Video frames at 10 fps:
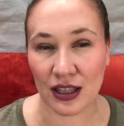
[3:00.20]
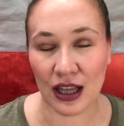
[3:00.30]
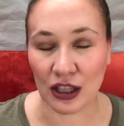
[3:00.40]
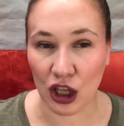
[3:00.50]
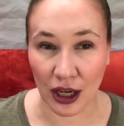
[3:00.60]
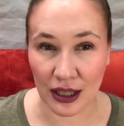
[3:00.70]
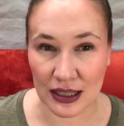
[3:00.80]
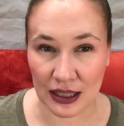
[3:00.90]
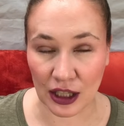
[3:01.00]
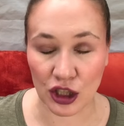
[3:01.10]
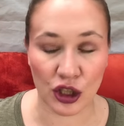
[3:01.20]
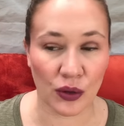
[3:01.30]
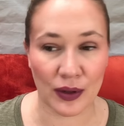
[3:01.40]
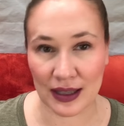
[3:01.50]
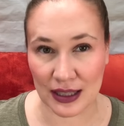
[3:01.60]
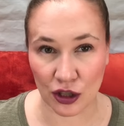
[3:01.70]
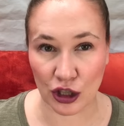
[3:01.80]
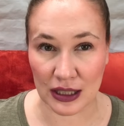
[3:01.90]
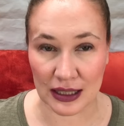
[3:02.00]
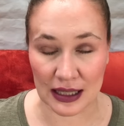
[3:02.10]
that tartness in it too with the
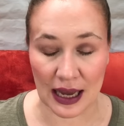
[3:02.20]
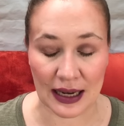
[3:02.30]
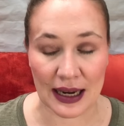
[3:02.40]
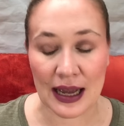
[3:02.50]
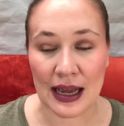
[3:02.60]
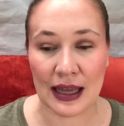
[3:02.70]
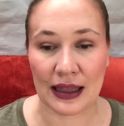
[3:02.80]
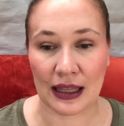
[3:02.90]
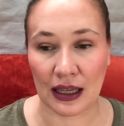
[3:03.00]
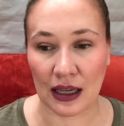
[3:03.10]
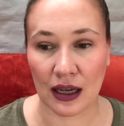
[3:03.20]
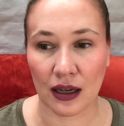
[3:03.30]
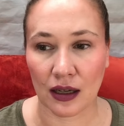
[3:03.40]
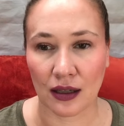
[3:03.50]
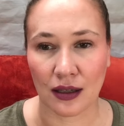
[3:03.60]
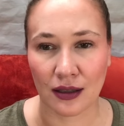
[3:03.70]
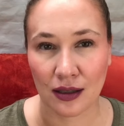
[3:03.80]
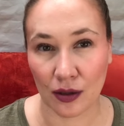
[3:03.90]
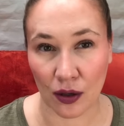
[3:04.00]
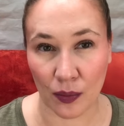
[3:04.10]
citruses and the
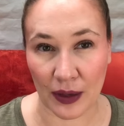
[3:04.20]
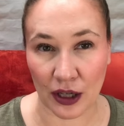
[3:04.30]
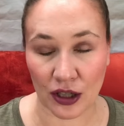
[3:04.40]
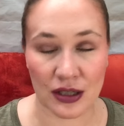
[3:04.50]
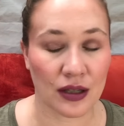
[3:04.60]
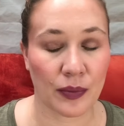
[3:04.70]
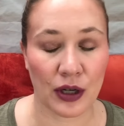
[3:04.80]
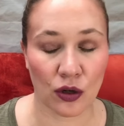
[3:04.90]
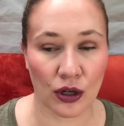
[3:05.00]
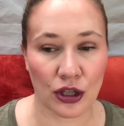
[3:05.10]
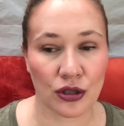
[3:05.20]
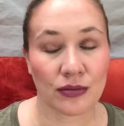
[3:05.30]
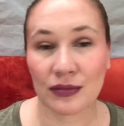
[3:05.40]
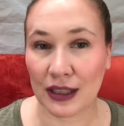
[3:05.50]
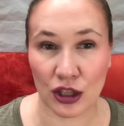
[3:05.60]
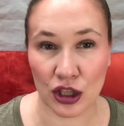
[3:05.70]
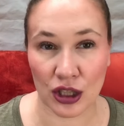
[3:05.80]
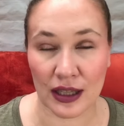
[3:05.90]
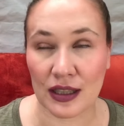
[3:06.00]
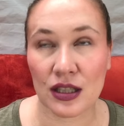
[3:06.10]
bitters, bitter orange. It's
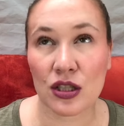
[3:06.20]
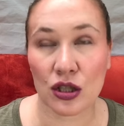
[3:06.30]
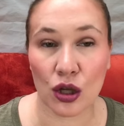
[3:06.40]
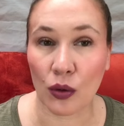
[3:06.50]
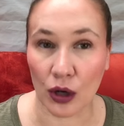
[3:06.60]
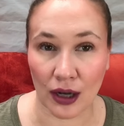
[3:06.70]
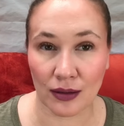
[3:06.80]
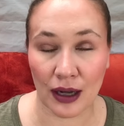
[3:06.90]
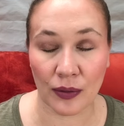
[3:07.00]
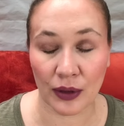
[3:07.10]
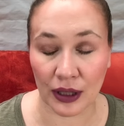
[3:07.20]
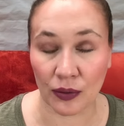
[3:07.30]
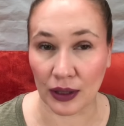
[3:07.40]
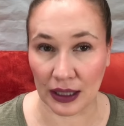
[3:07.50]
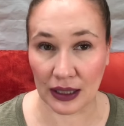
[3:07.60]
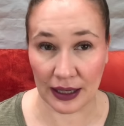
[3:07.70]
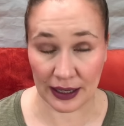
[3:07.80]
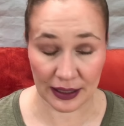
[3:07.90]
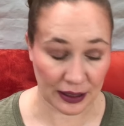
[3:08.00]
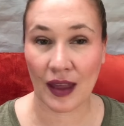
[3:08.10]
it's so good. I really really like
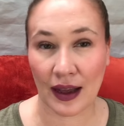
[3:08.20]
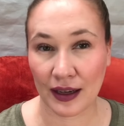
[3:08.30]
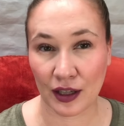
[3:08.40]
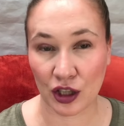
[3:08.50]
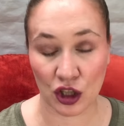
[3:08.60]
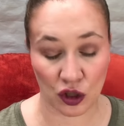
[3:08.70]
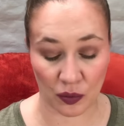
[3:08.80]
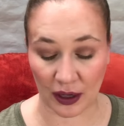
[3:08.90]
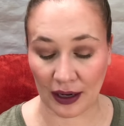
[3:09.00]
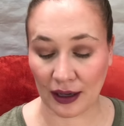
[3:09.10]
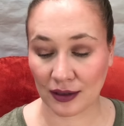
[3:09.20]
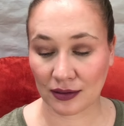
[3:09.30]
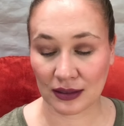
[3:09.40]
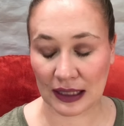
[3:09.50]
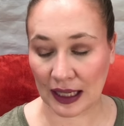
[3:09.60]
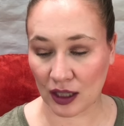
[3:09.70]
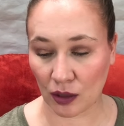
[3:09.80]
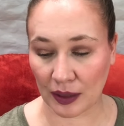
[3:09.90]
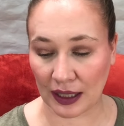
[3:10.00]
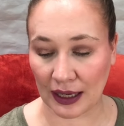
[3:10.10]
it. I didn't spray Scandal
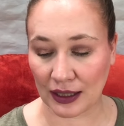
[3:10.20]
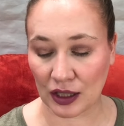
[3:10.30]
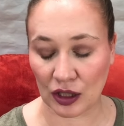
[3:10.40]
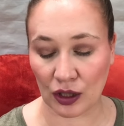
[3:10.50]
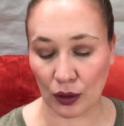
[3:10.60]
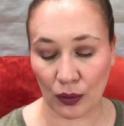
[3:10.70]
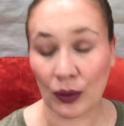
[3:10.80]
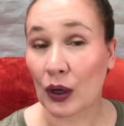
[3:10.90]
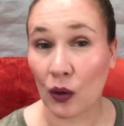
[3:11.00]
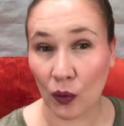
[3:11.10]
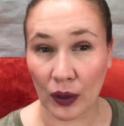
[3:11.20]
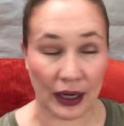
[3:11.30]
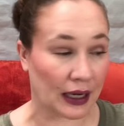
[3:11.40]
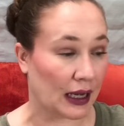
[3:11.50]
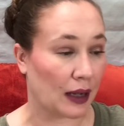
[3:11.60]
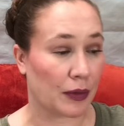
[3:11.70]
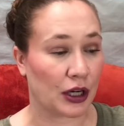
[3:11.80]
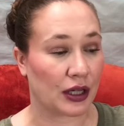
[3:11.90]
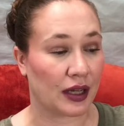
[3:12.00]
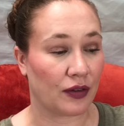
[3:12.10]
by Night, so we're gonna I'm gonna
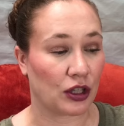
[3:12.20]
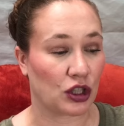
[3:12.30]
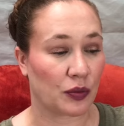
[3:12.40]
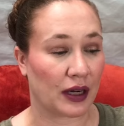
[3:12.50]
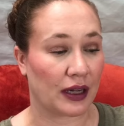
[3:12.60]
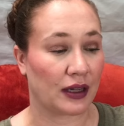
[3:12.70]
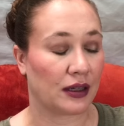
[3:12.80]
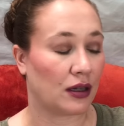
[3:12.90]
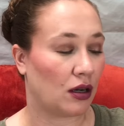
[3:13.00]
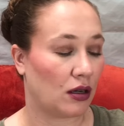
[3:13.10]
give it a spray. Oh,